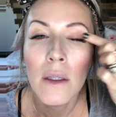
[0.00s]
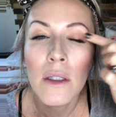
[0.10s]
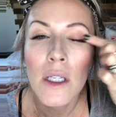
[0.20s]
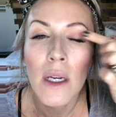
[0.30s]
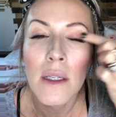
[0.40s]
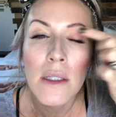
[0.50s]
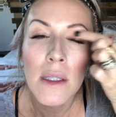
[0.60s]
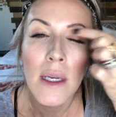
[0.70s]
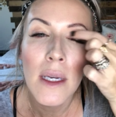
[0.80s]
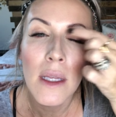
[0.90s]
Just
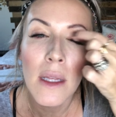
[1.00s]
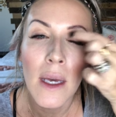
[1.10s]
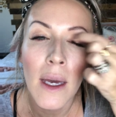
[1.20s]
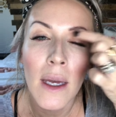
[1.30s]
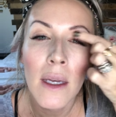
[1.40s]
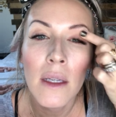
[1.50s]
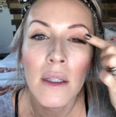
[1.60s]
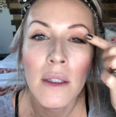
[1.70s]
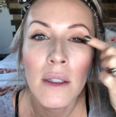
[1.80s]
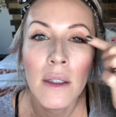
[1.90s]
like that.
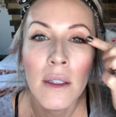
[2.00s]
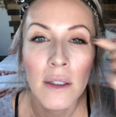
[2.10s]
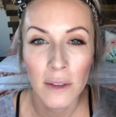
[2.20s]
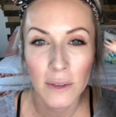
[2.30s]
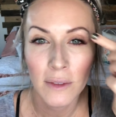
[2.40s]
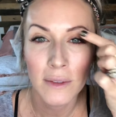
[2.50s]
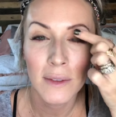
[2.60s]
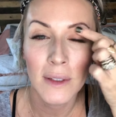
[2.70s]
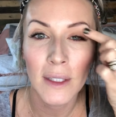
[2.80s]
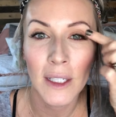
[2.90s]

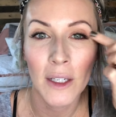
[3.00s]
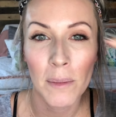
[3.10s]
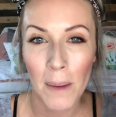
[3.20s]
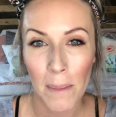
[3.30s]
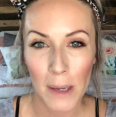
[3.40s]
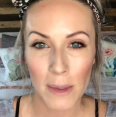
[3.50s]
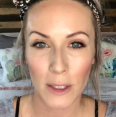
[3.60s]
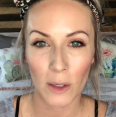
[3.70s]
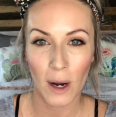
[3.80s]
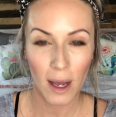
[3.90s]
You can hear my babies
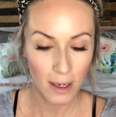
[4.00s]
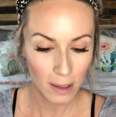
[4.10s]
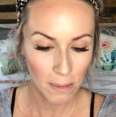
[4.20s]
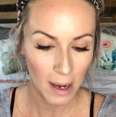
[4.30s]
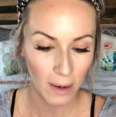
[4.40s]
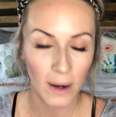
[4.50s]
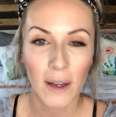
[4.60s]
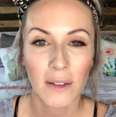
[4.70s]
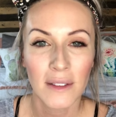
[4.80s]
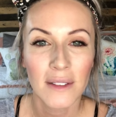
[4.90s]
crying in the
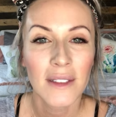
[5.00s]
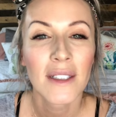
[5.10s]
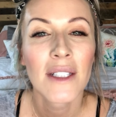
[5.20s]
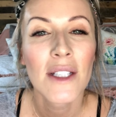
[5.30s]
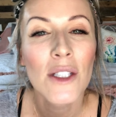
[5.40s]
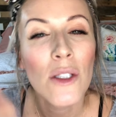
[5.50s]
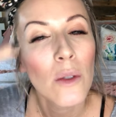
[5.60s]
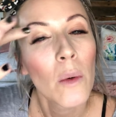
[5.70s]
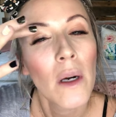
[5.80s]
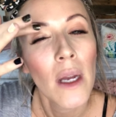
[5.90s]
background.
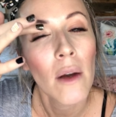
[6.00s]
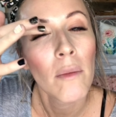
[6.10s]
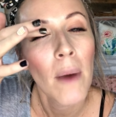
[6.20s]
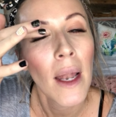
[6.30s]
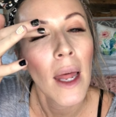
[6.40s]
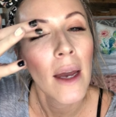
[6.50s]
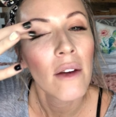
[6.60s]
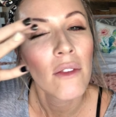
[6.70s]
Story of my life.